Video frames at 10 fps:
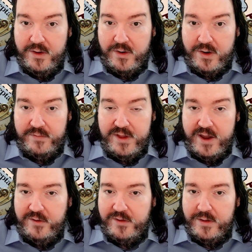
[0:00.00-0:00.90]
of
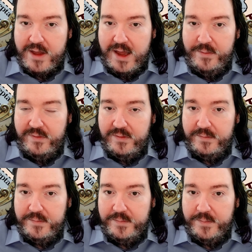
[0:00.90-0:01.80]
the ancient times,
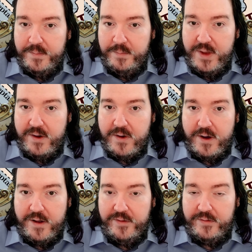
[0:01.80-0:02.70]

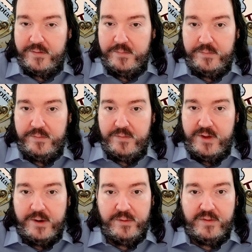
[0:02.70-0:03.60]
because
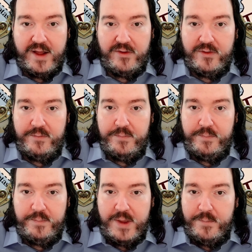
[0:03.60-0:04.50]
there was lots of
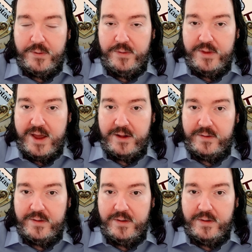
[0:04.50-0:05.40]
people
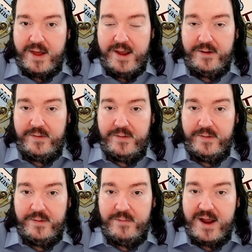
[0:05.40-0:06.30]
that liked
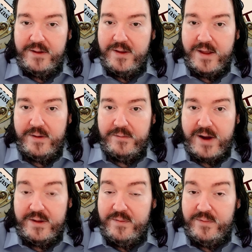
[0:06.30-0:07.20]
writing, and
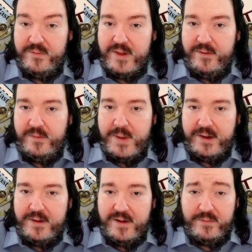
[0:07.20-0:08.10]
writing was well
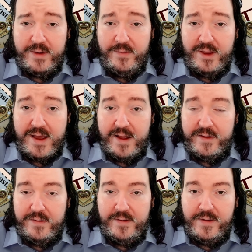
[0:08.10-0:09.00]
respected. That's why we
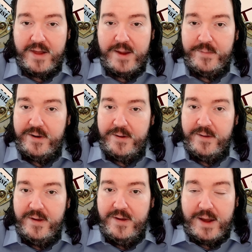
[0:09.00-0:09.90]
had the library
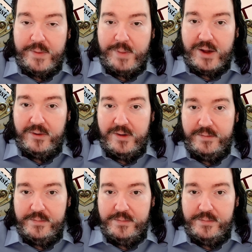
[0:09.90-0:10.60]
come about.